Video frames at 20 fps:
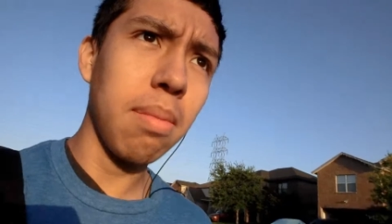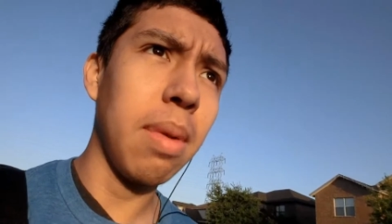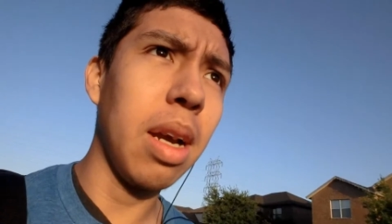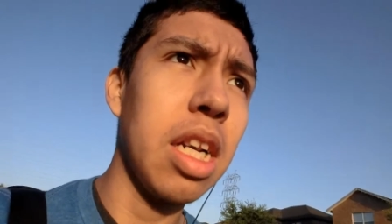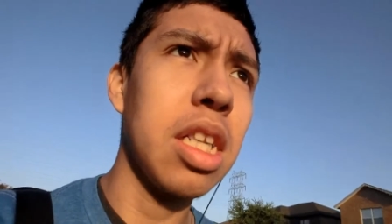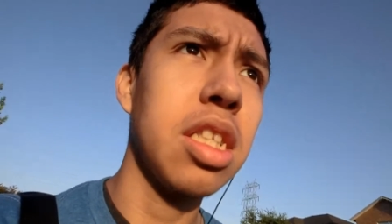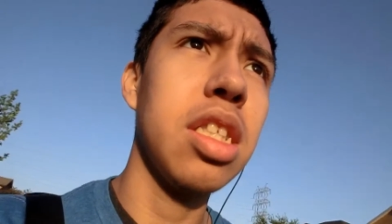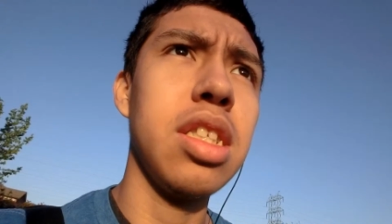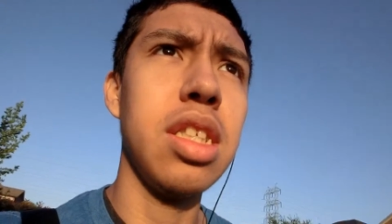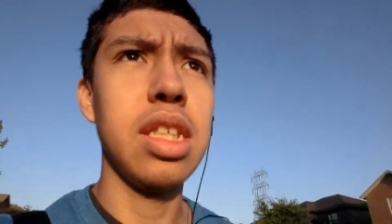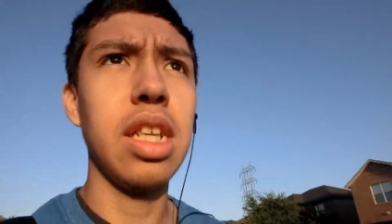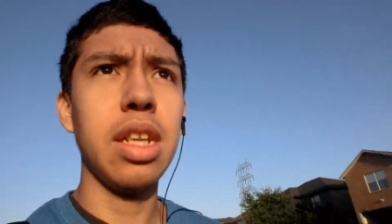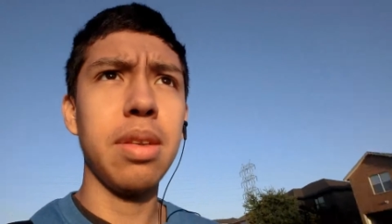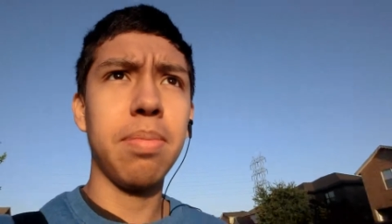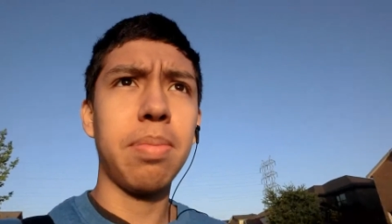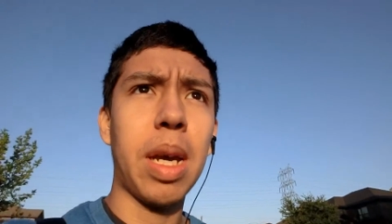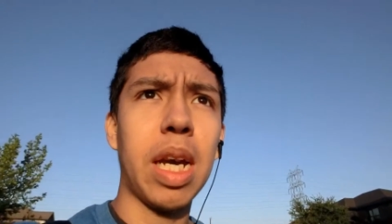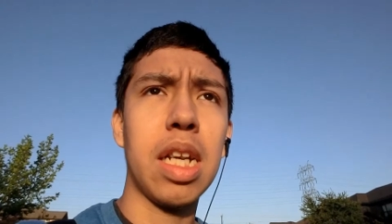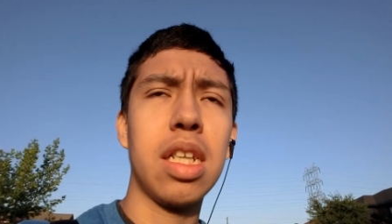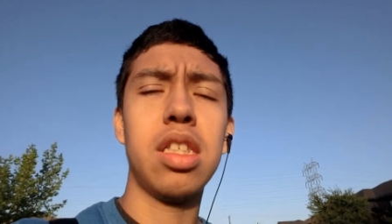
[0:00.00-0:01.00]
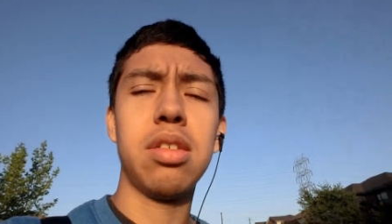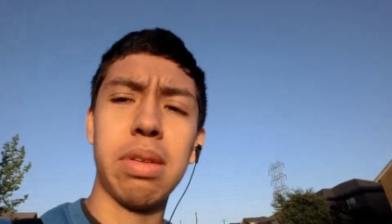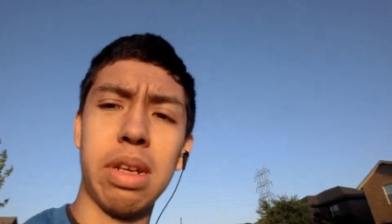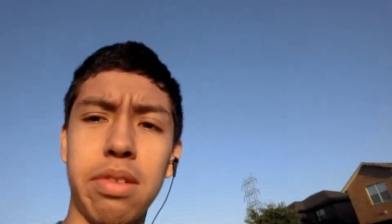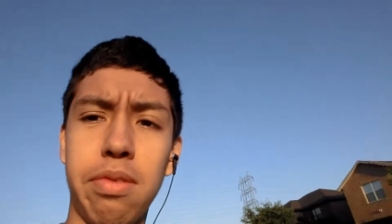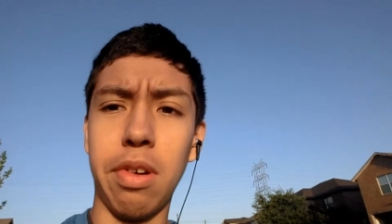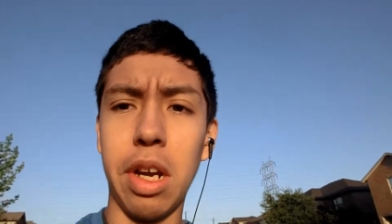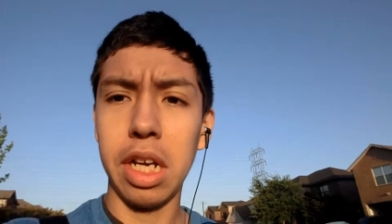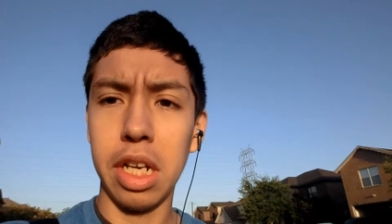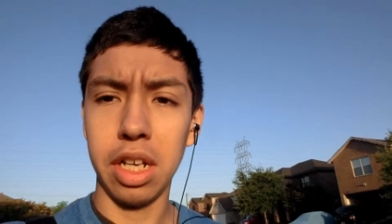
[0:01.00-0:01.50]
I'm actually getting back into
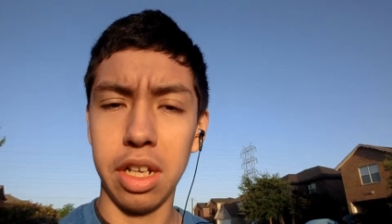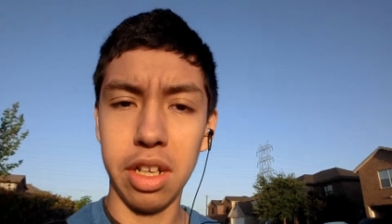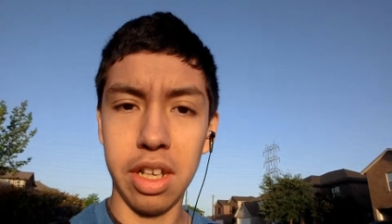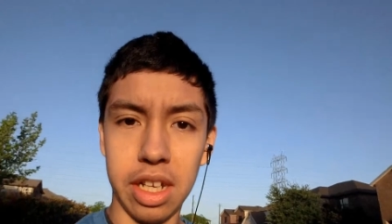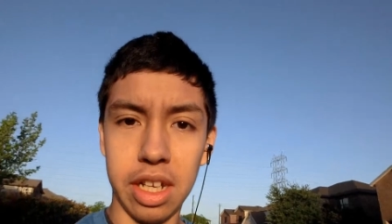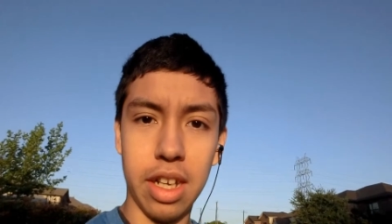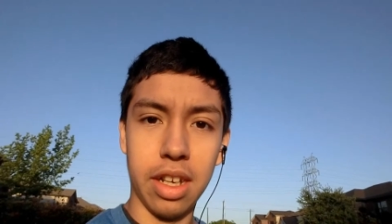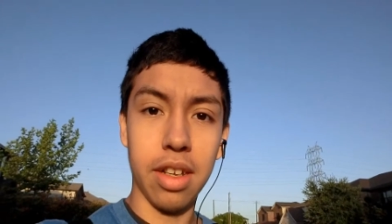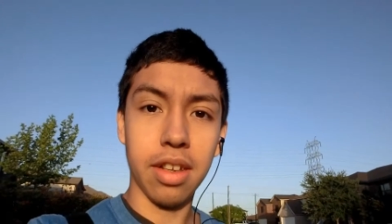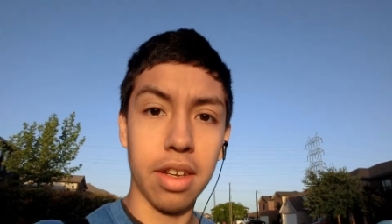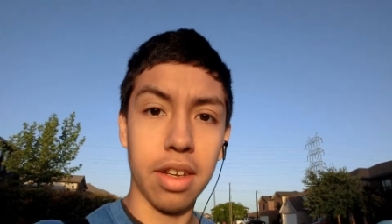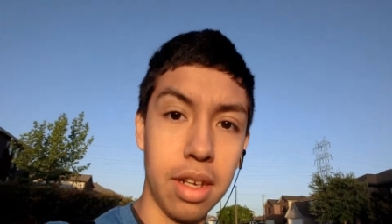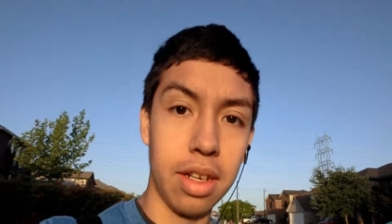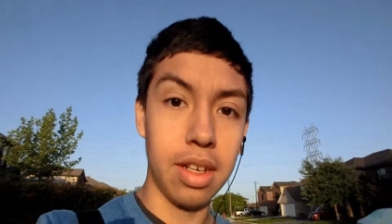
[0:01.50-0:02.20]
my writing again,